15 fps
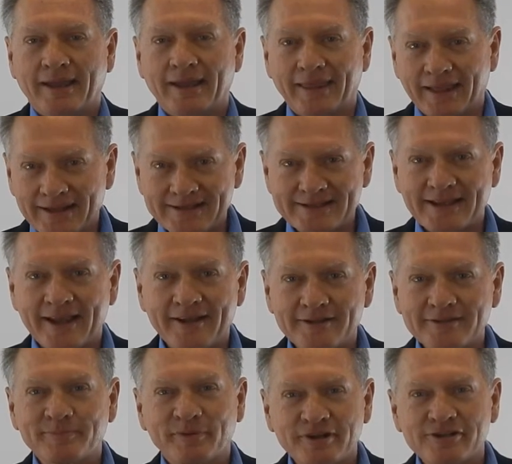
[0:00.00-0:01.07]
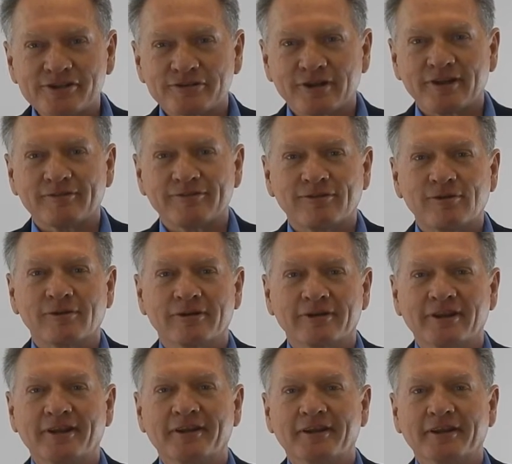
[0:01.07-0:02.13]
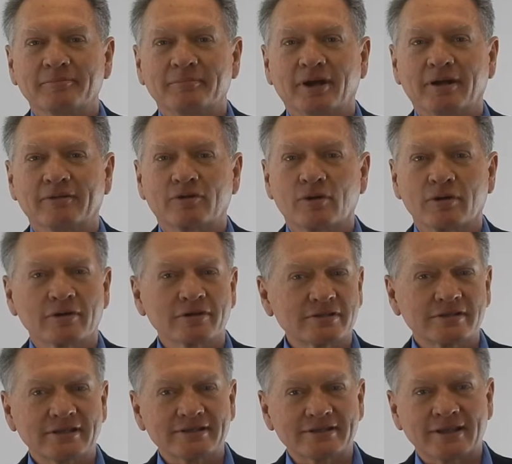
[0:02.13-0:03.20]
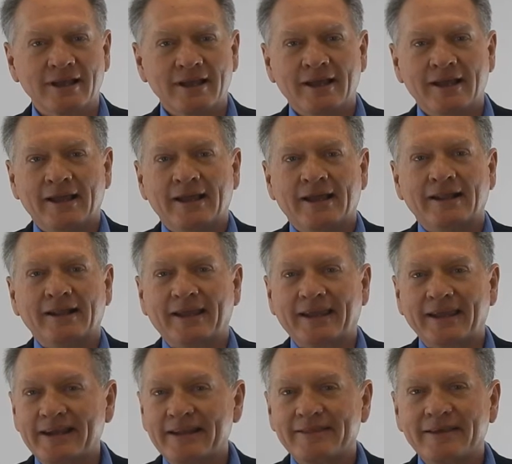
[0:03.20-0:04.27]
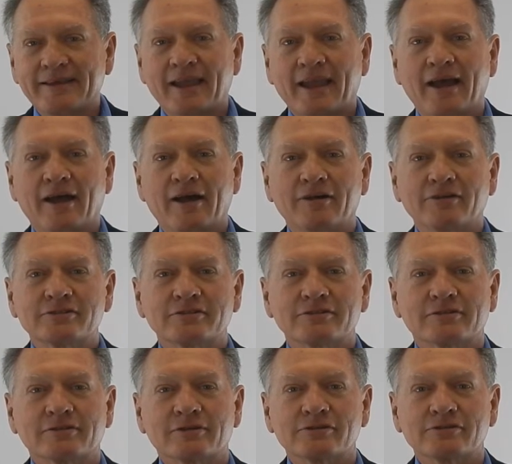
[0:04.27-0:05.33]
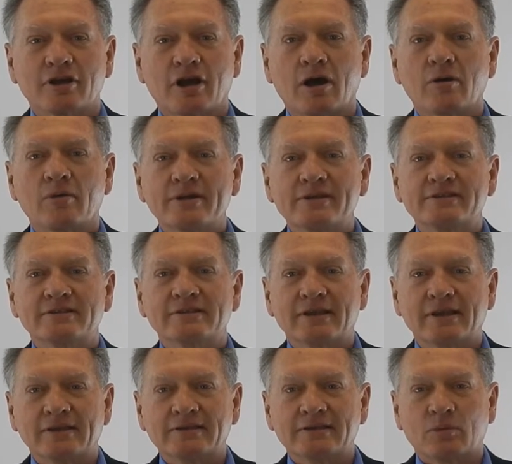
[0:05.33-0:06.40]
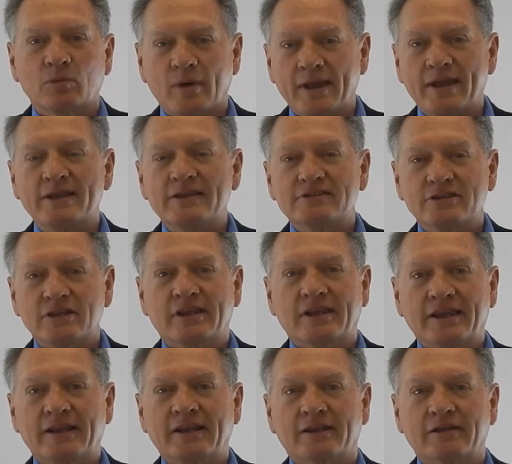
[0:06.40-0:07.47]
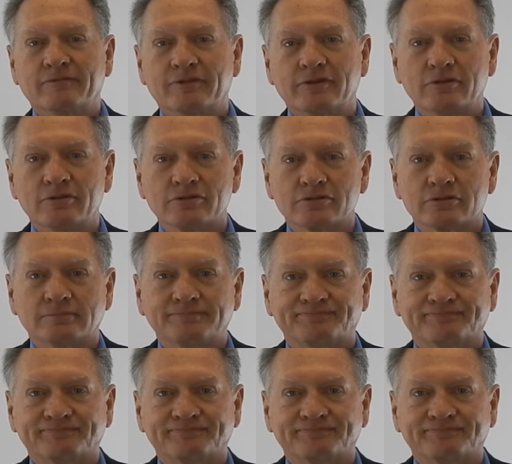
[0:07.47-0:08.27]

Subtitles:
Now that sounds pretty straightforward, doesn't it? But of course, it's like anything else, there's always ways you can get it confused.